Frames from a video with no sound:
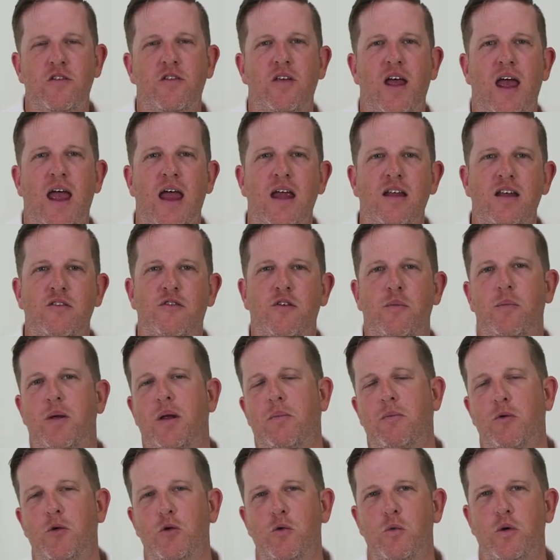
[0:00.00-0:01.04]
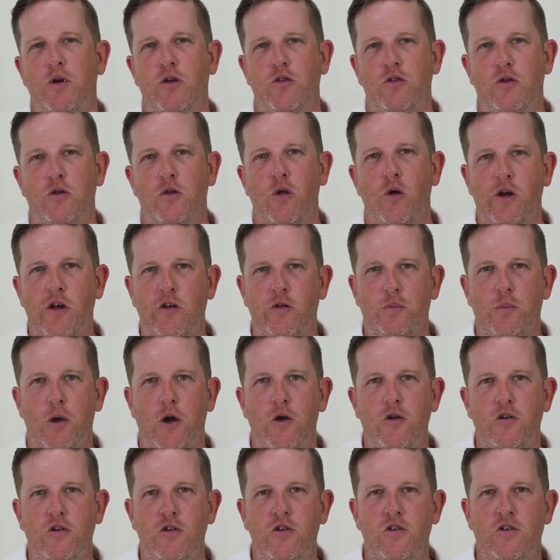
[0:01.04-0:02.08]
is handy for people who want to do long
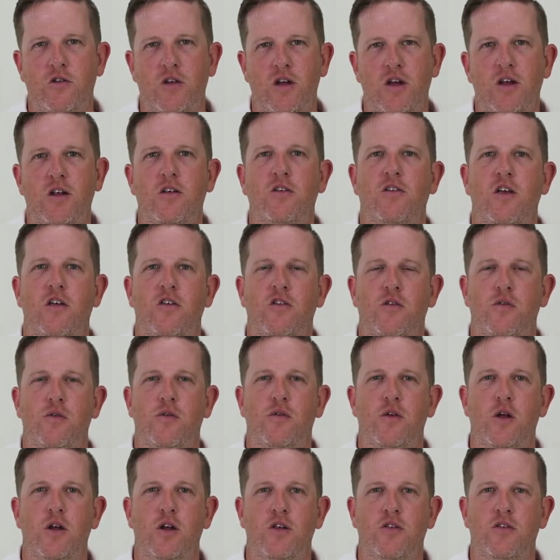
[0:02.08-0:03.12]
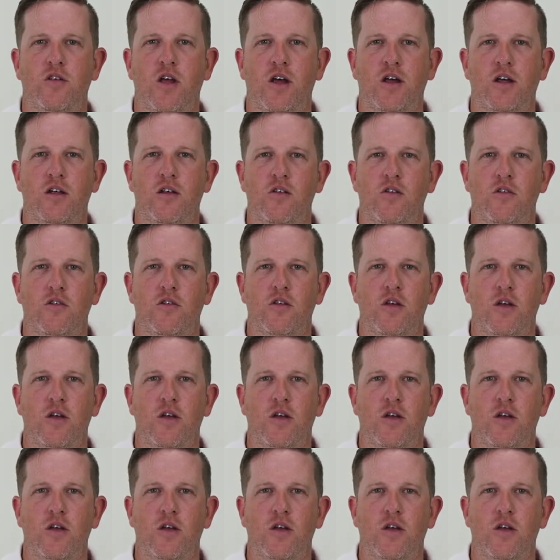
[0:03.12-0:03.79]
exposures in excess of 30 seconds.